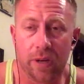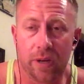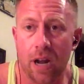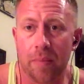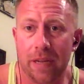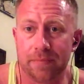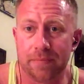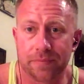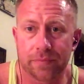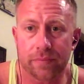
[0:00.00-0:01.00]
at Konami
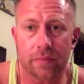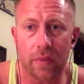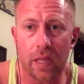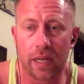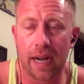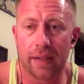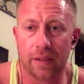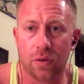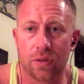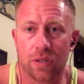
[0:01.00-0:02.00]
got
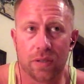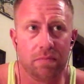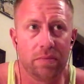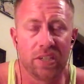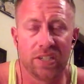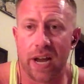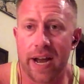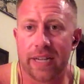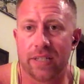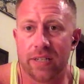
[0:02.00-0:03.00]
those
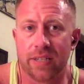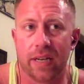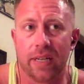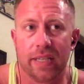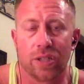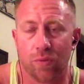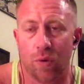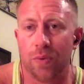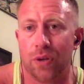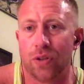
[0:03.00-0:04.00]
designs and decided this is what
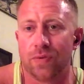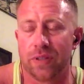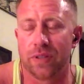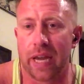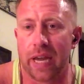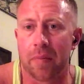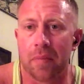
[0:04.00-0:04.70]
we use for the game.